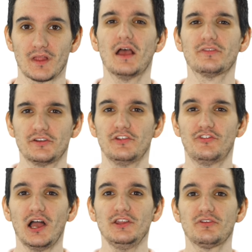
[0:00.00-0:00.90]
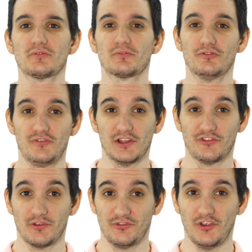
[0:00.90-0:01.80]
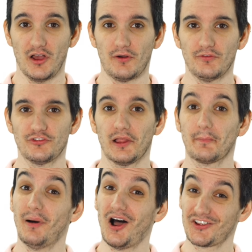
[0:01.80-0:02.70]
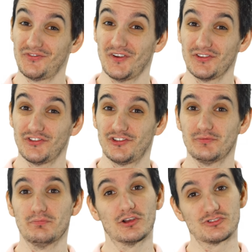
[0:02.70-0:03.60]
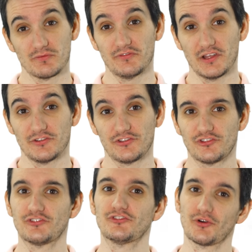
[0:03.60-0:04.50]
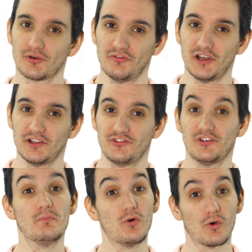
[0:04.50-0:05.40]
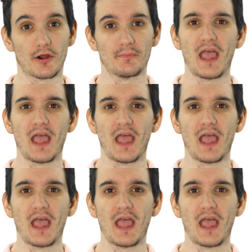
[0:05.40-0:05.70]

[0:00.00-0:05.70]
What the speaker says: The designs of the roof vents themselves, like box vents, mushroom vents, turtle vents, and more,